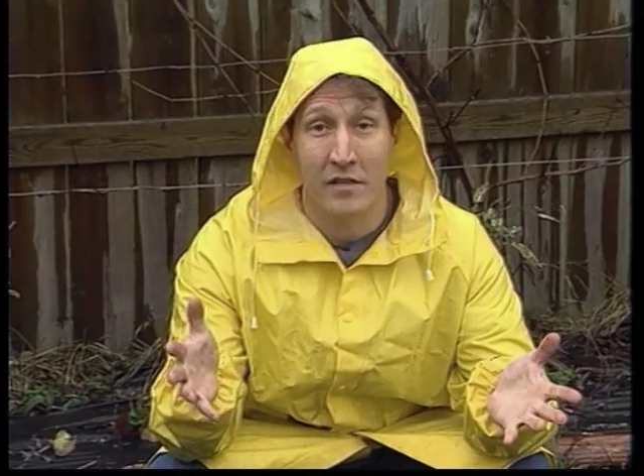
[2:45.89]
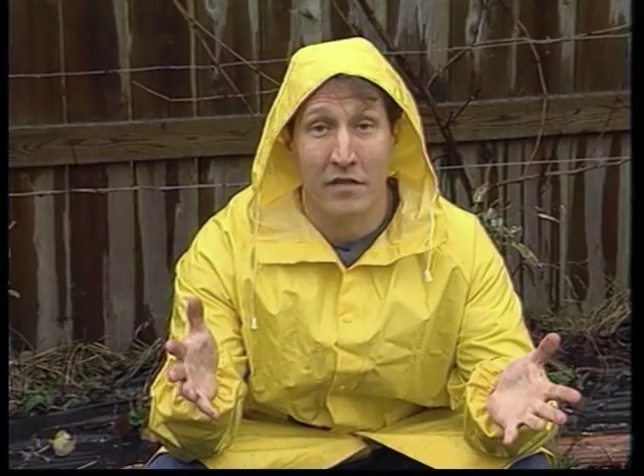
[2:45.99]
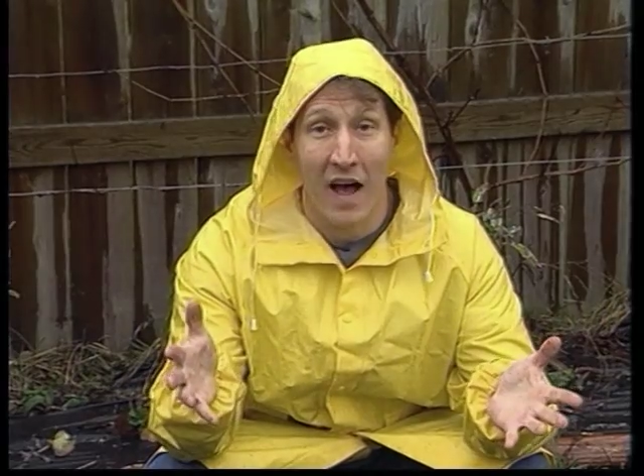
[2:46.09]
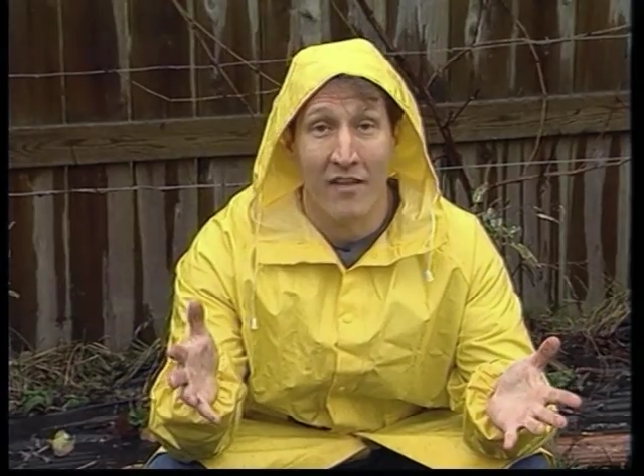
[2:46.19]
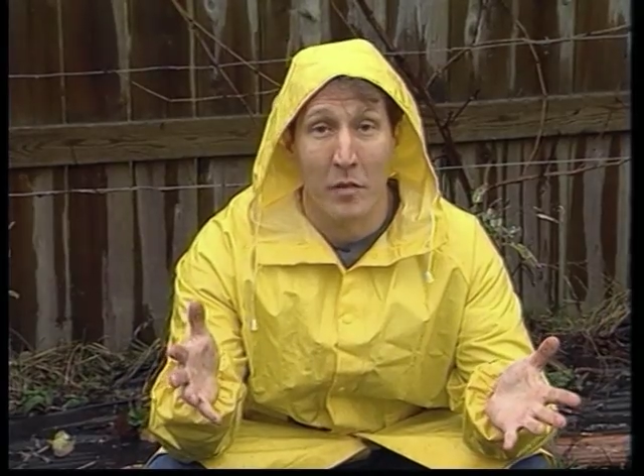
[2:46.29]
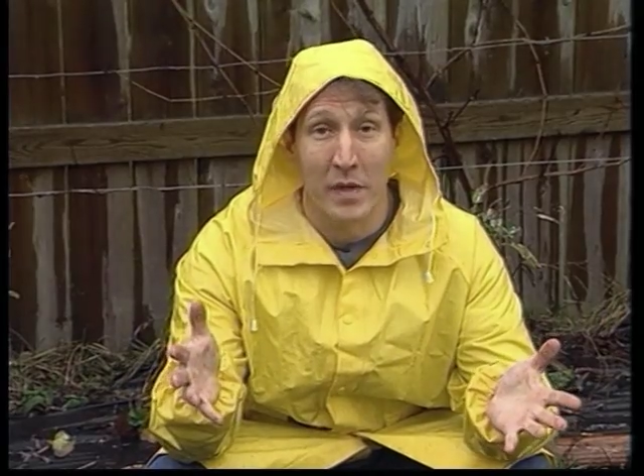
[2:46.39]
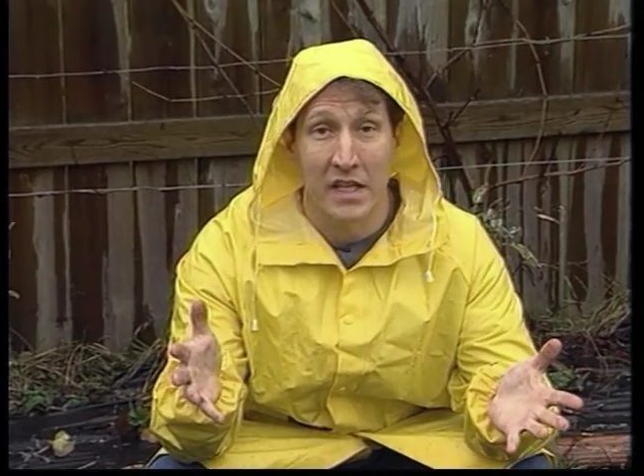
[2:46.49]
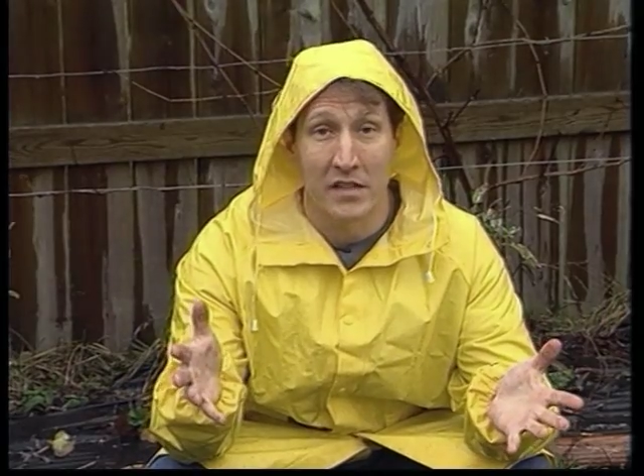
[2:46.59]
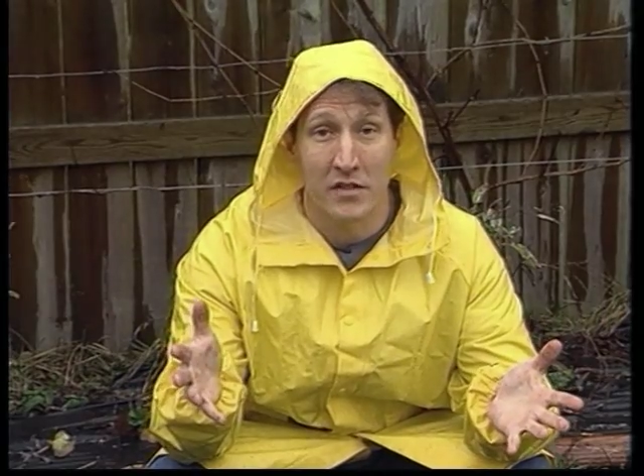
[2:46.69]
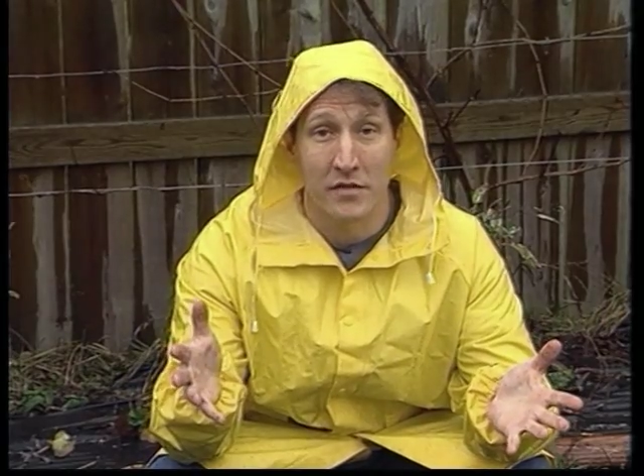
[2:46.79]
fava
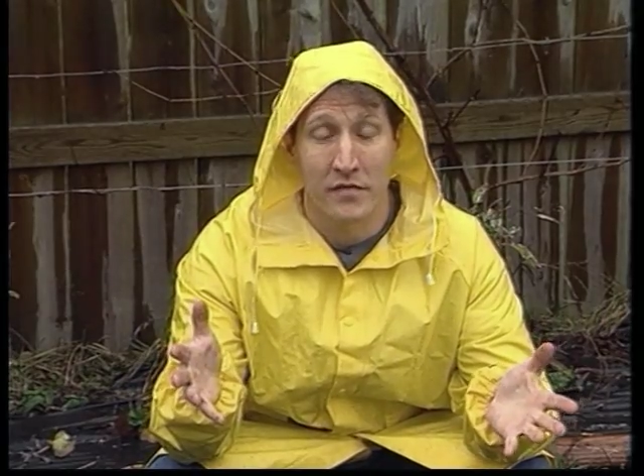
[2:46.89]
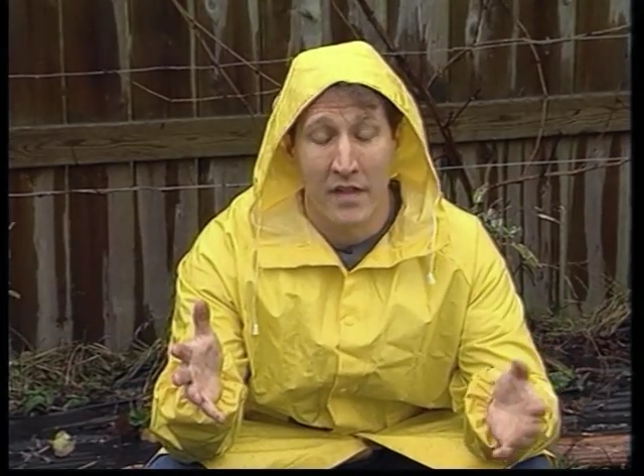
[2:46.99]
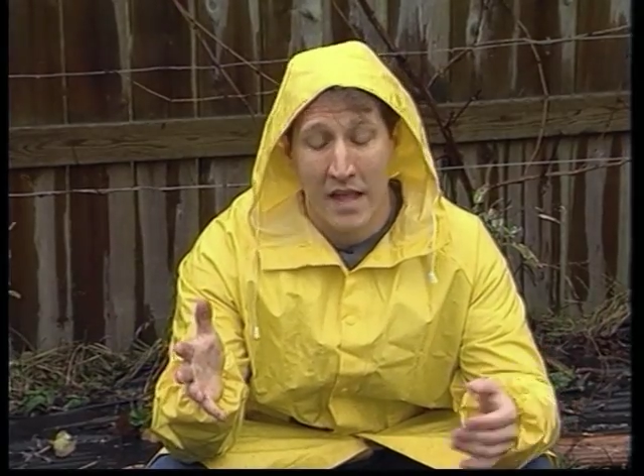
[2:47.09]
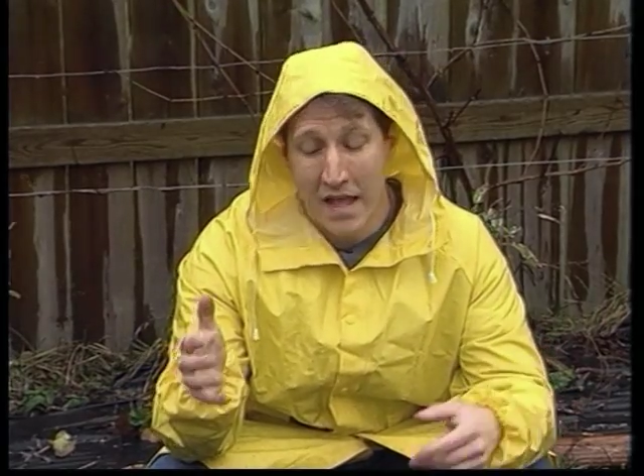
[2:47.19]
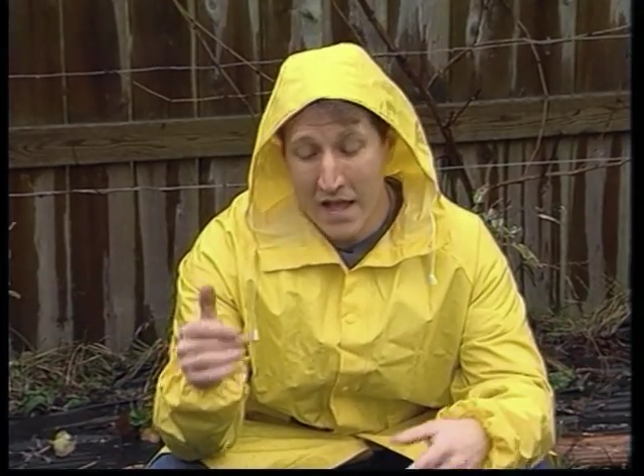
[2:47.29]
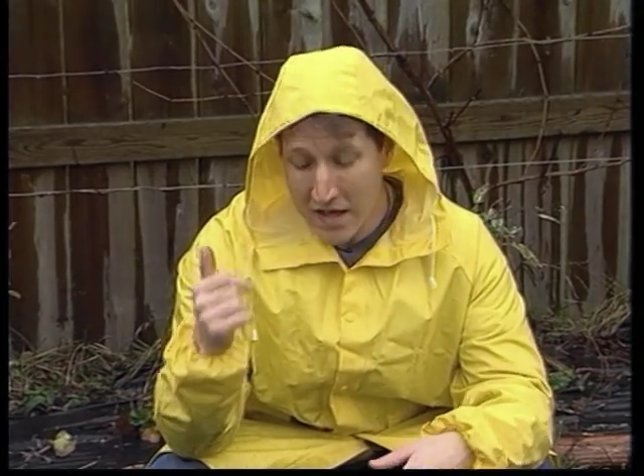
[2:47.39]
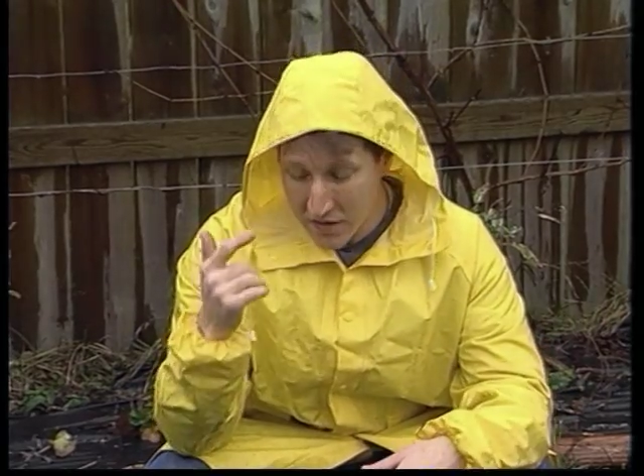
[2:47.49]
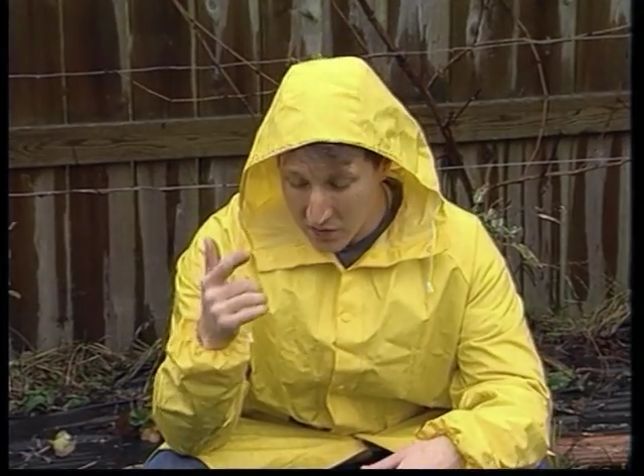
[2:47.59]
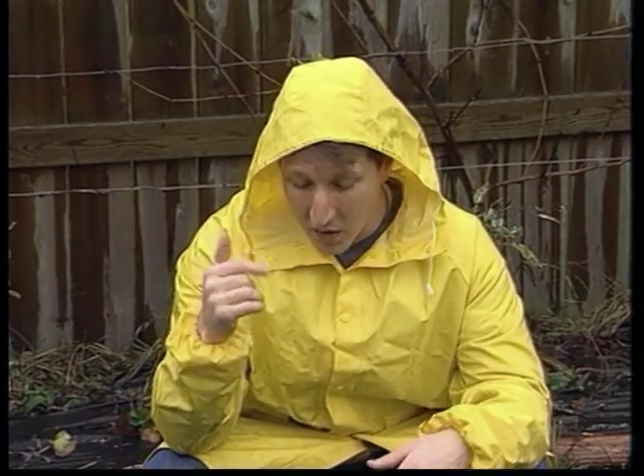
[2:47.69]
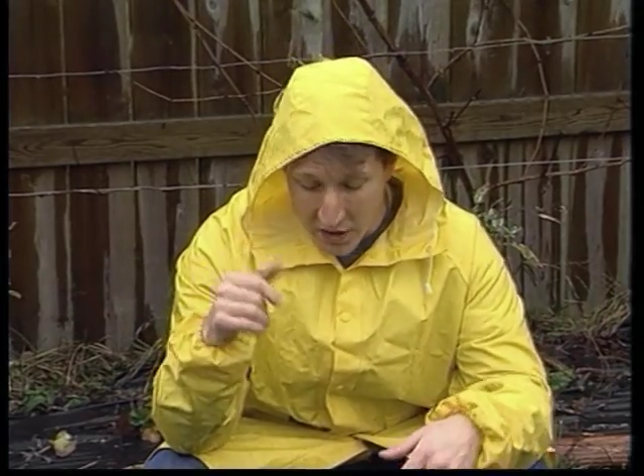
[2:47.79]
beans.
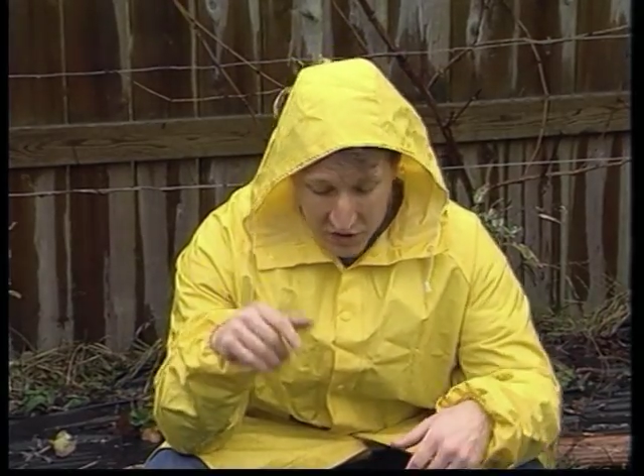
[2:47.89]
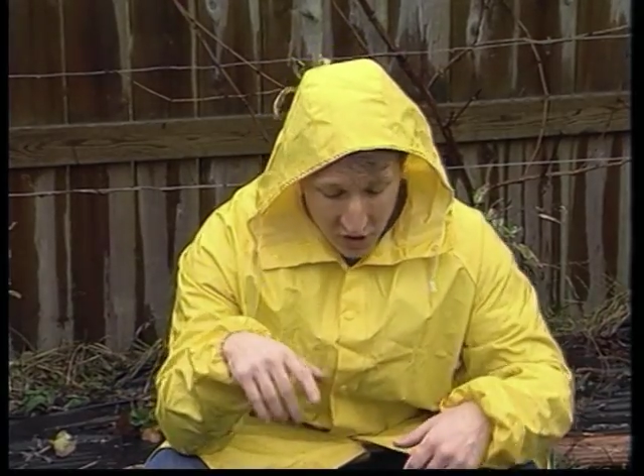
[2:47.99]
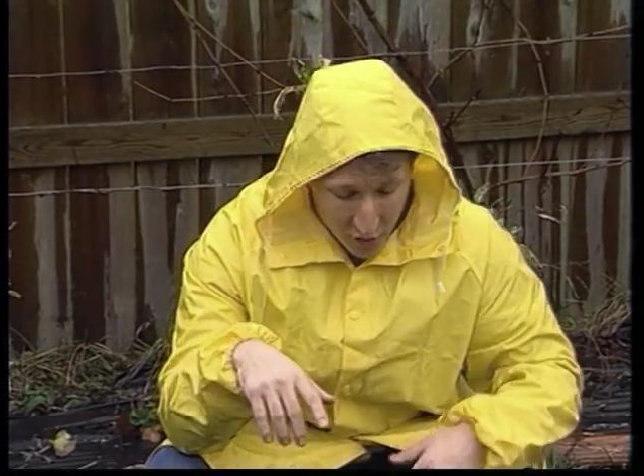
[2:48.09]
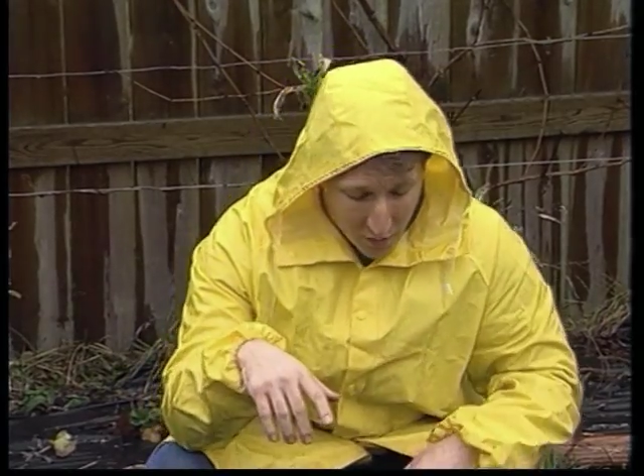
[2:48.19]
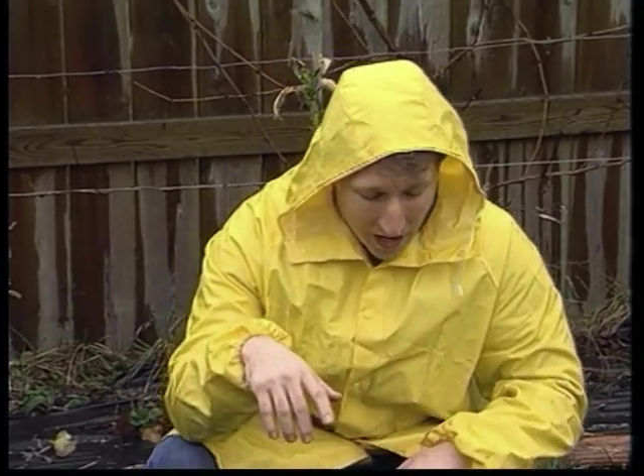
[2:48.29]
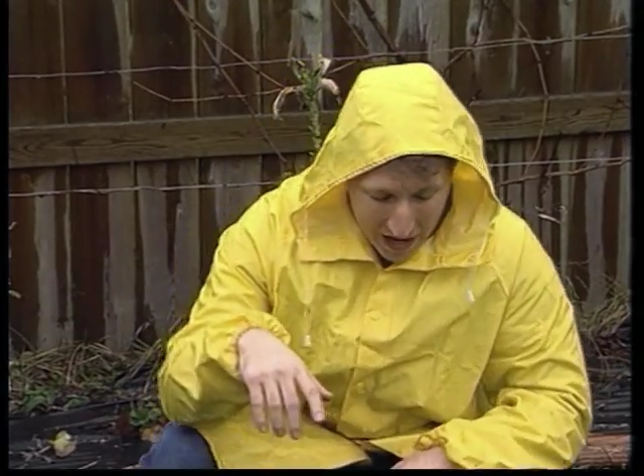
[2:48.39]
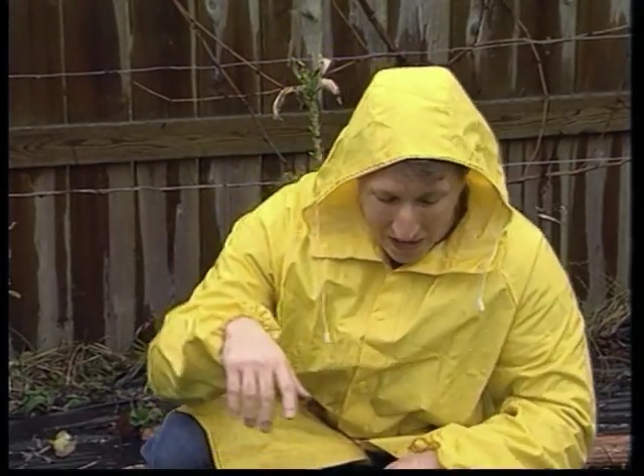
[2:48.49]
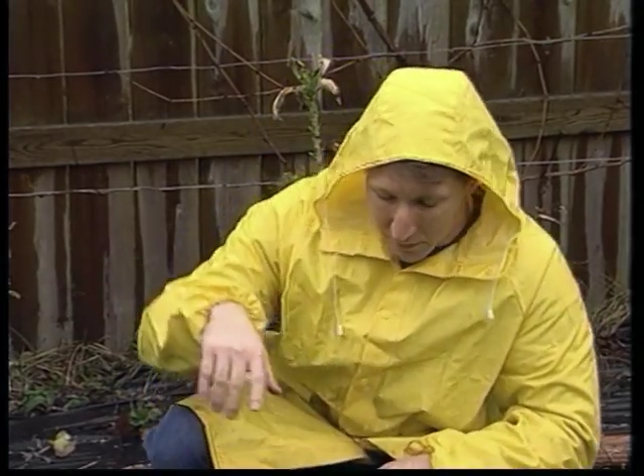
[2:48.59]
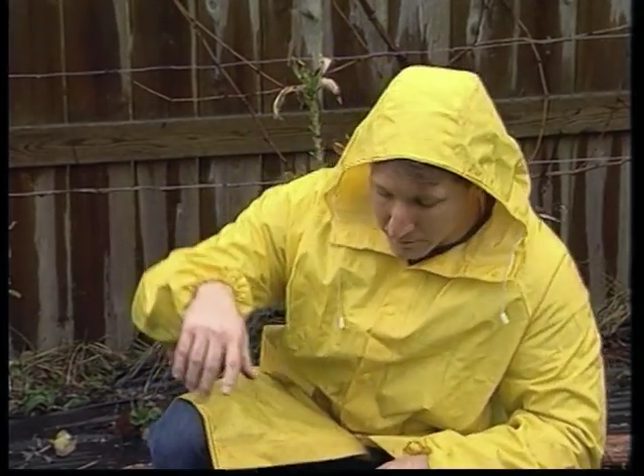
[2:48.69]
So I'm going to show you how.